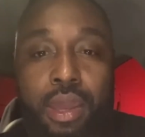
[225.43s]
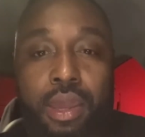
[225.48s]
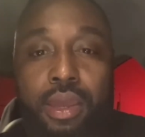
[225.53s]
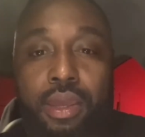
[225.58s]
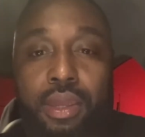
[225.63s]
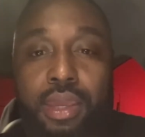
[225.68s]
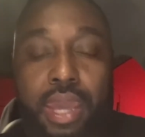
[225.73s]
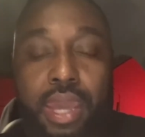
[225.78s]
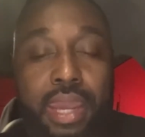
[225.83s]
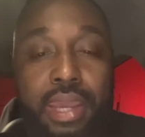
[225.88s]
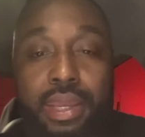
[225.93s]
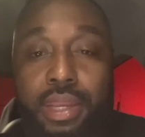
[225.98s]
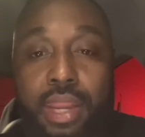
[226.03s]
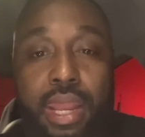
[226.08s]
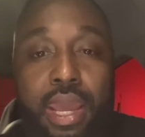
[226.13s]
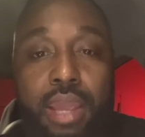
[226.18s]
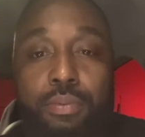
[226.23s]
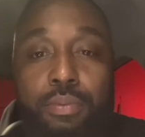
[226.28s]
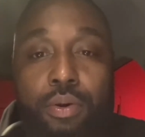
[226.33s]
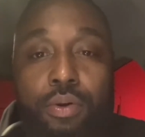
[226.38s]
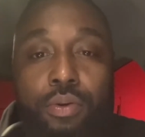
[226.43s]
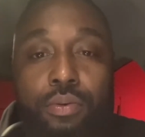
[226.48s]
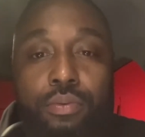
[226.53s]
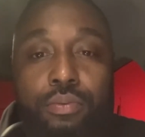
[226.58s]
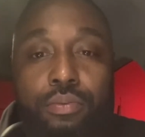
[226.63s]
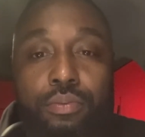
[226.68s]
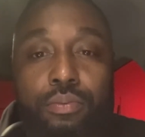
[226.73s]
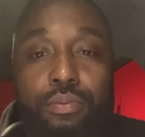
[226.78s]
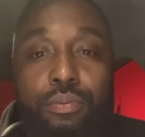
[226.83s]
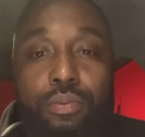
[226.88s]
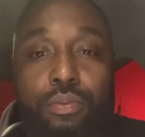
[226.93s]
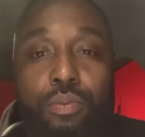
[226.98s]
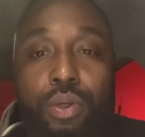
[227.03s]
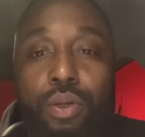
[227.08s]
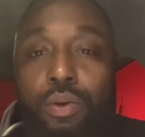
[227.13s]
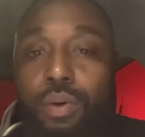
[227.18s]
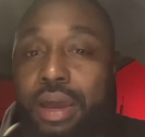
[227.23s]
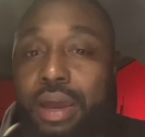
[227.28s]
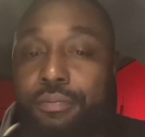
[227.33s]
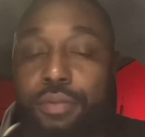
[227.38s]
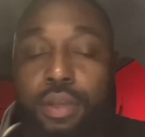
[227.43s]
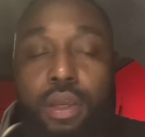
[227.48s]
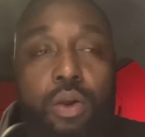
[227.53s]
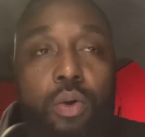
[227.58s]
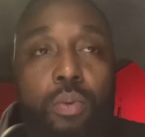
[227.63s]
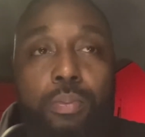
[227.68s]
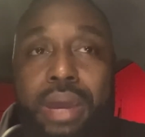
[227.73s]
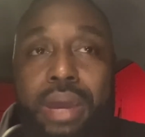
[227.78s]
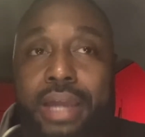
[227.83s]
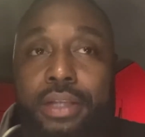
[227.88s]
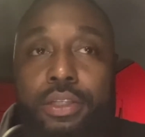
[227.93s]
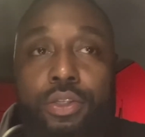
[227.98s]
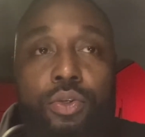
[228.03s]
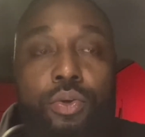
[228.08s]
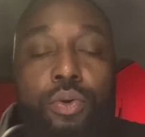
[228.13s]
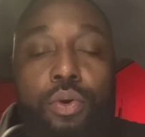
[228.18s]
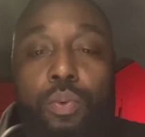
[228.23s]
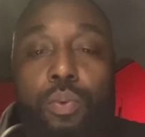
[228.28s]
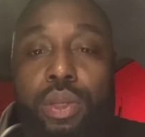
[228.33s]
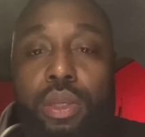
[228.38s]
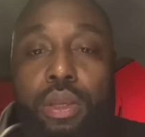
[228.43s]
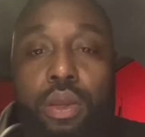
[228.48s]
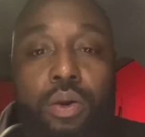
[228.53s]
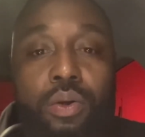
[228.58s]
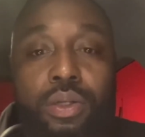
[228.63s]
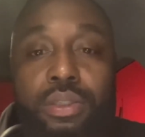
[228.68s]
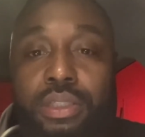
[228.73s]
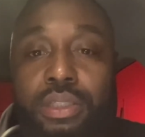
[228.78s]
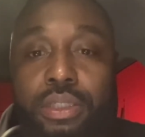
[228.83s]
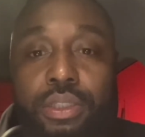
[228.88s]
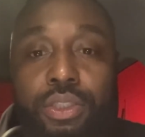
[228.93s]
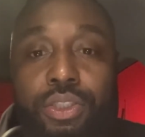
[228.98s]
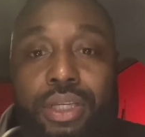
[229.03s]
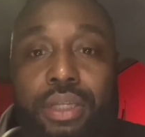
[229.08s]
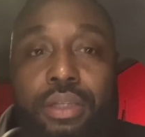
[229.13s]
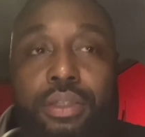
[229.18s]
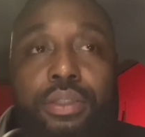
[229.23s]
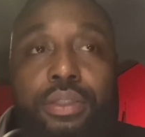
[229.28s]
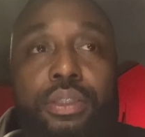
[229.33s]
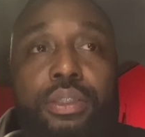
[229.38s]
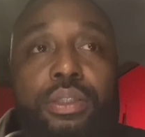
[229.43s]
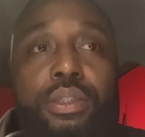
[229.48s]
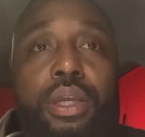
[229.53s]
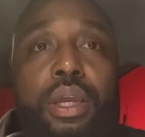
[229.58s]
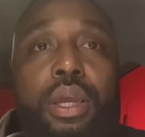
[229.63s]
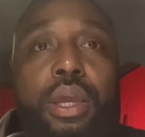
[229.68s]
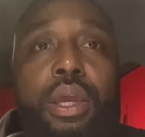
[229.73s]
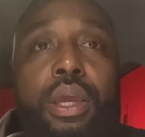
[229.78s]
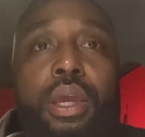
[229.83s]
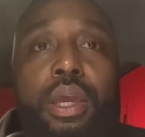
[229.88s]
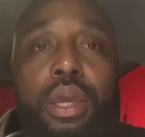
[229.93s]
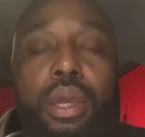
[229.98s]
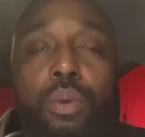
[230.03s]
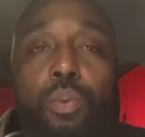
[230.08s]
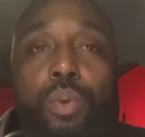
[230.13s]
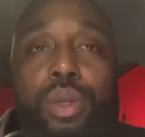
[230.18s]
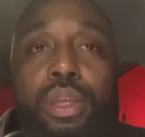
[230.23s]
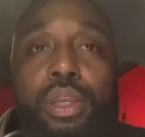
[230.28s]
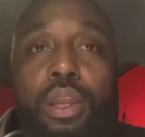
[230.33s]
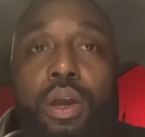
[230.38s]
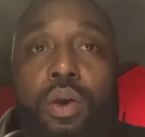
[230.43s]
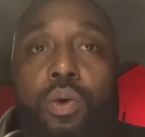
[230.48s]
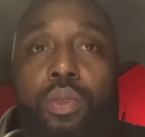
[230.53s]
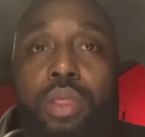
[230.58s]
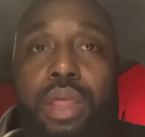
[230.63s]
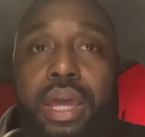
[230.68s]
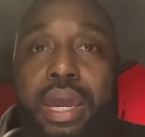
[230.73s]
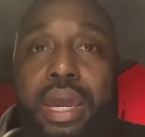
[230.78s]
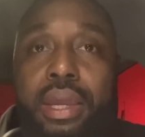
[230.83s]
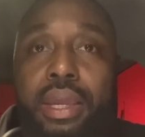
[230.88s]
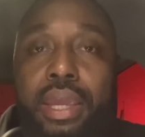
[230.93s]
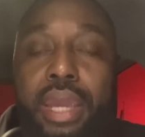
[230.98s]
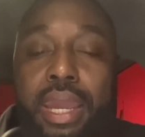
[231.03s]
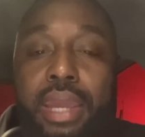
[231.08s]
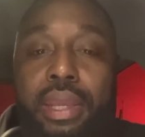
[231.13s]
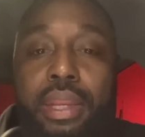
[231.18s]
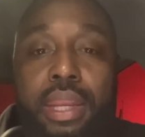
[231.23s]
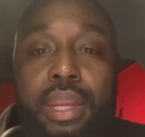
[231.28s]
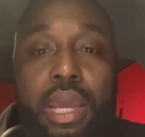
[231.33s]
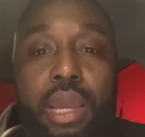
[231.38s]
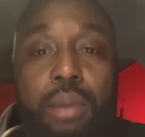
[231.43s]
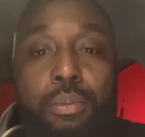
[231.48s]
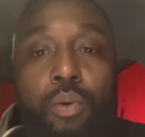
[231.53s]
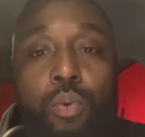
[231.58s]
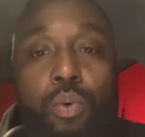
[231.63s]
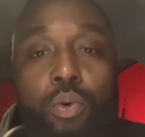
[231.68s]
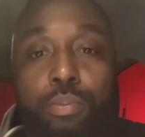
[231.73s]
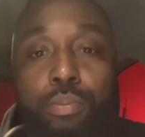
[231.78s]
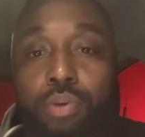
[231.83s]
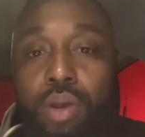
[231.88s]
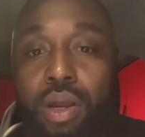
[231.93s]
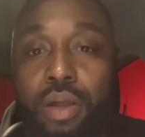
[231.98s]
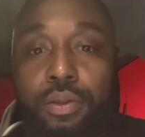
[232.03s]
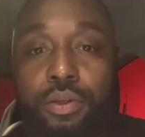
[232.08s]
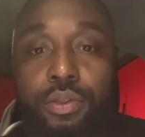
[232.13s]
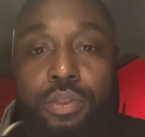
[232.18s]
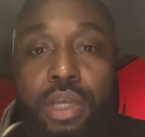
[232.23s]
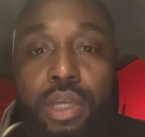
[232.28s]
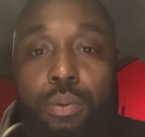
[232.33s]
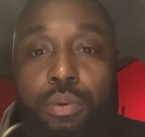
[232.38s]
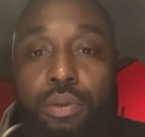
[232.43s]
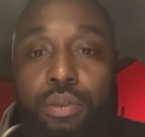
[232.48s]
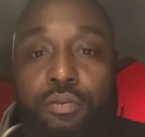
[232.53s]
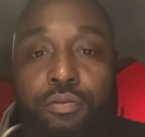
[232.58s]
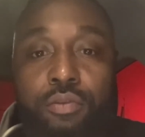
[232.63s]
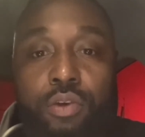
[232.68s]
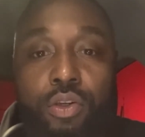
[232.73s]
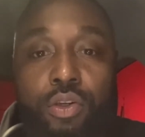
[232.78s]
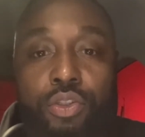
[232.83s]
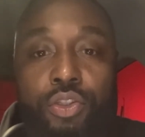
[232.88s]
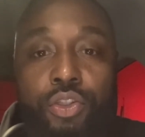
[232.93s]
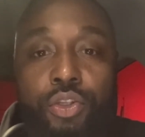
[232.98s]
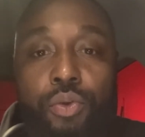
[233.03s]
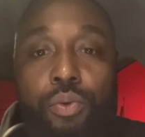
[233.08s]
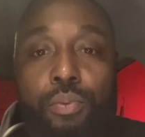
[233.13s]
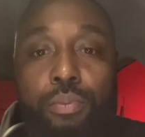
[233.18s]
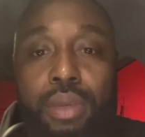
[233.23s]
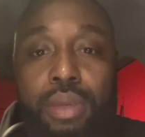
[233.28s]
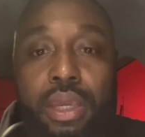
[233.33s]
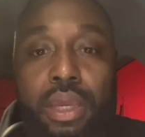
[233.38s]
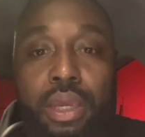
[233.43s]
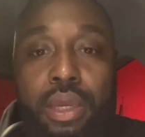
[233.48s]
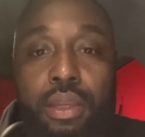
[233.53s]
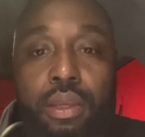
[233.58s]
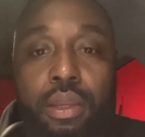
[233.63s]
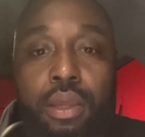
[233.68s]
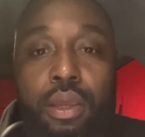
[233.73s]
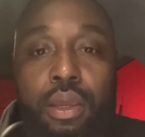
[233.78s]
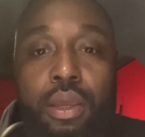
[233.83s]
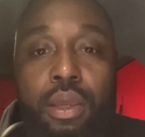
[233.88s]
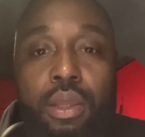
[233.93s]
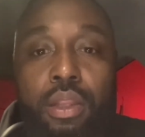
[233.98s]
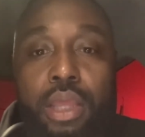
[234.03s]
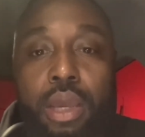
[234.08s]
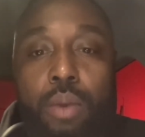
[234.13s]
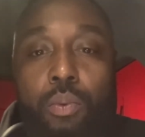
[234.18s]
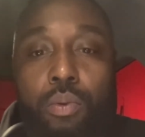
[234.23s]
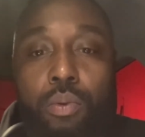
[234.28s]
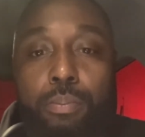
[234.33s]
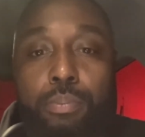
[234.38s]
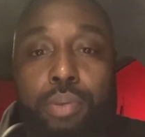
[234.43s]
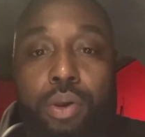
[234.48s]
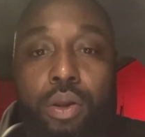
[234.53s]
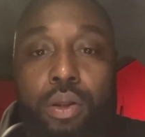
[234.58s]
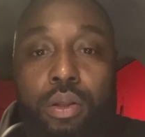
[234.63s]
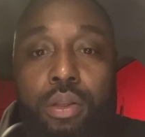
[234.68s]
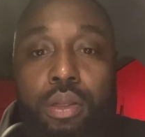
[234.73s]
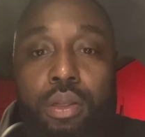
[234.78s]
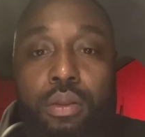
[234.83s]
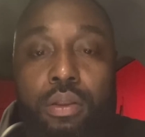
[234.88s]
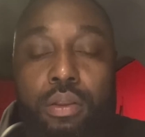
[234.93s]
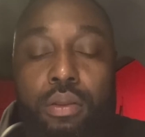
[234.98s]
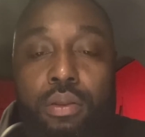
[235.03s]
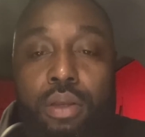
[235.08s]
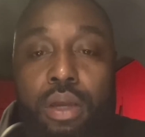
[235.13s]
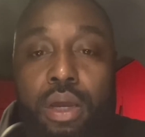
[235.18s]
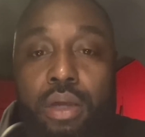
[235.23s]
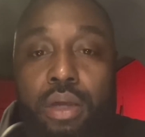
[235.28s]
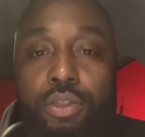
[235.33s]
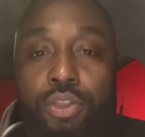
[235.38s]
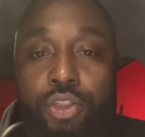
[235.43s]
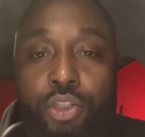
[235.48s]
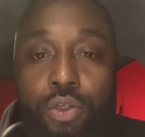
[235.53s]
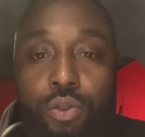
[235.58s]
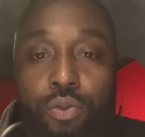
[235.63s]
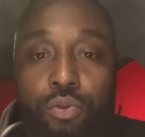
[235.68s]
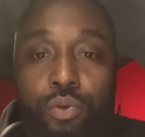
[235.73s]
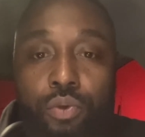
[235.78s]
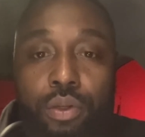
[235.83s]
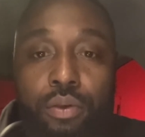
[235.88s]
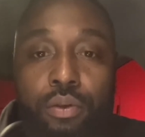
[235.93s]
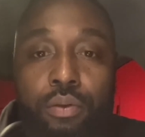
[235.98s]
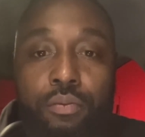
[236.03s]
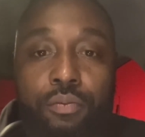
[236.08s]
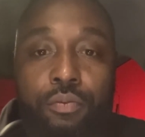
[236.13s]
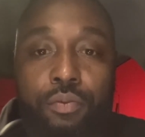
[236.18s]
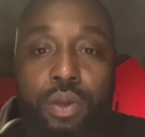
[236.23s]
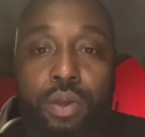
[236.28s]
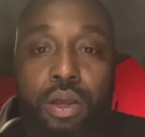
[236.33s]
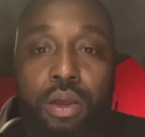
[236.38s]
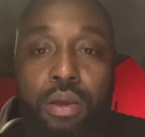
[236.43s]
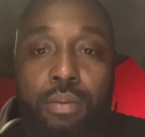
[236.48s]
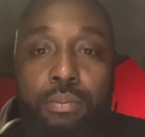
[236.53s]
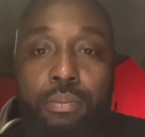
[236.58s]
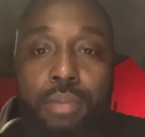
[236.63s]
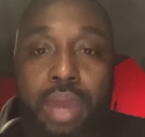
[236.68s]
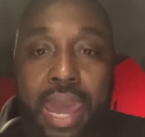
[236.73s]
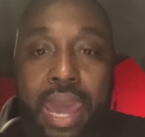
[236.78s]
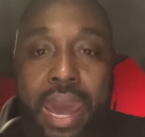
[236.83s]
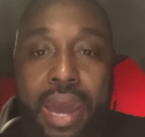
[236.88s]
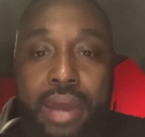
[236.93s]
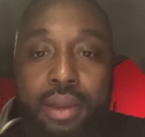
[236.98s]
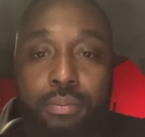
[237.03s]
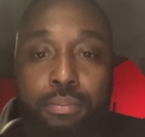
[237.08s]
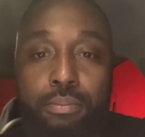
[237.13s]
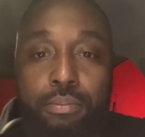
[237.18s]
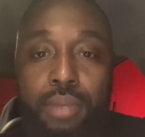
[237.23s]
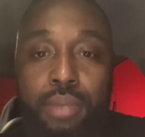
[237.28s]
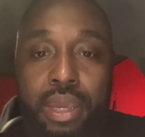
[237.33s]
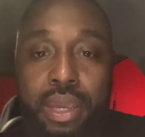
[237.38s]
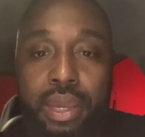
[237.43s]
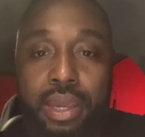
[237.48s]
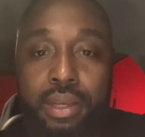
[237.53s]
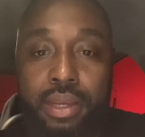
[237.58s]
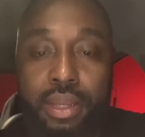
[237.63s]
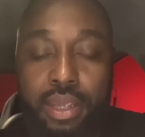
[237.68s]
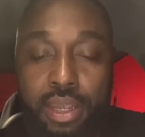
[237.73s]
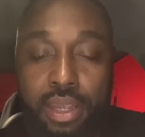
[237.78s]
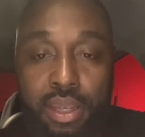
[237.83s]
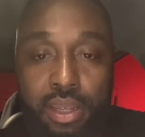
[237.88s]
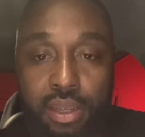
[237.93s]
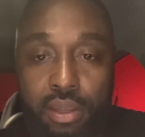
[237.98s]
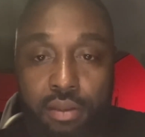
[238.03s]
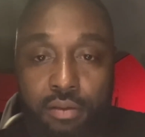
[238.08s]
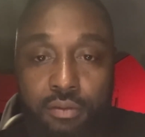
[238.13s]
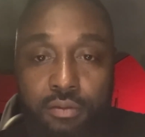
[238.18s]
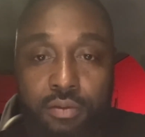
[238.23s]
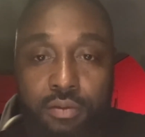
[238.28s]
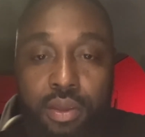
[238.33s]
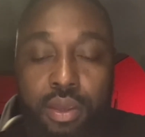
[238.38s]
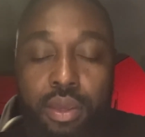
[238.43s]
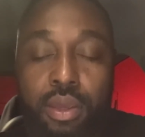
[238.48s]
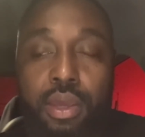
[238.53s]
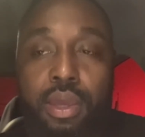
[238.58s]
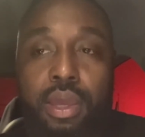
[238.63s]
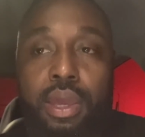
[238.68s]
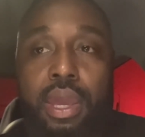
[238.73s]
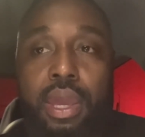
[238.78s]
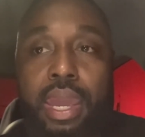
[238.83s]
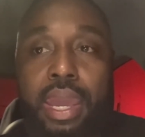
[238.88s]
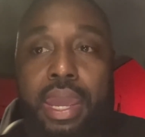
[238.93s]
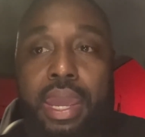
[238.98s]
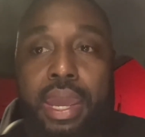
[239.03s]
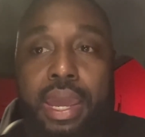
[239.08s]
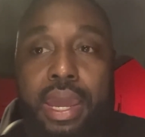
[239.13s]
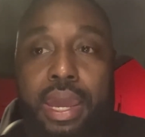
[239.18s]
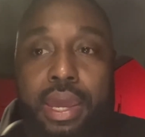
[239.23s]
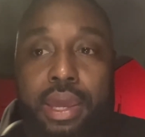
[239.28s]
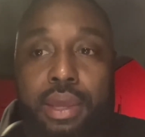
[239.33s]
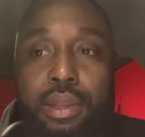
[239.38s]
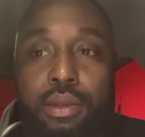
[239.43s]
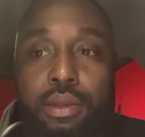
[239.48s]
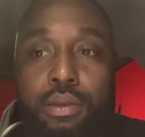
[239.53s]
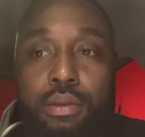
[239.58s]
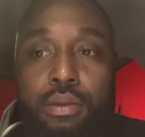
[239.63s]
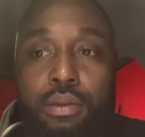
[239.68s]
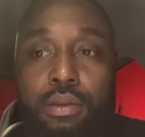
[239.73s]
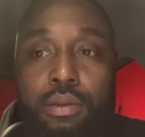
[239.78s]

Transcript: Cain and Abel. We don't have to go back to it. We know it's in Genesis. And we know that Cain and Abel were brothers. They were the first two men that were birthed children from Adam and Eve. And